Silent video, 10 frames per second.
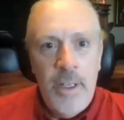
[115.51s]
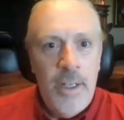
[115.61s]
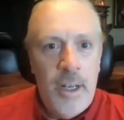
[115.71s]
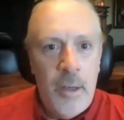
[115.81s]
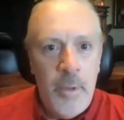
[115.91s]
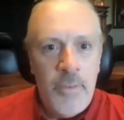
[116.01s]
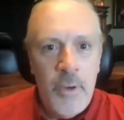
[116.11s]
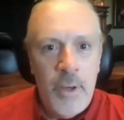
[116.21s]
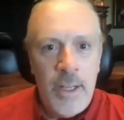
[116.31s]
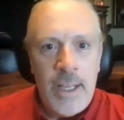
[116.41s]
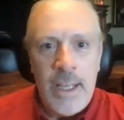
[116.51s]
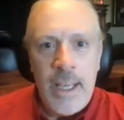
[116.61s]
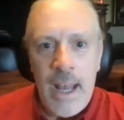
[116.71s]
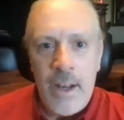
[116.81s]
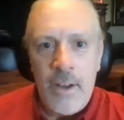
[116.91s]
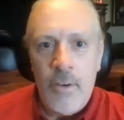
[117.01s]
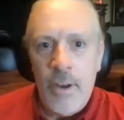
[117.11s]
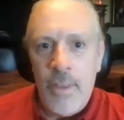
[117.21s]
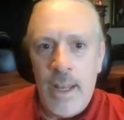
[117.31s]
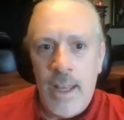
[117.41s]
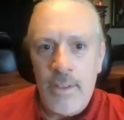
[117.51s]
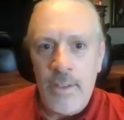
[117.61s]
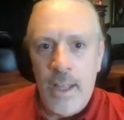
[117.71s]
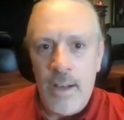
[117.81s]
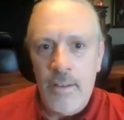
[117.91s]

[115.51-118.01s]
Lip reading: If you're in a category that has a lot of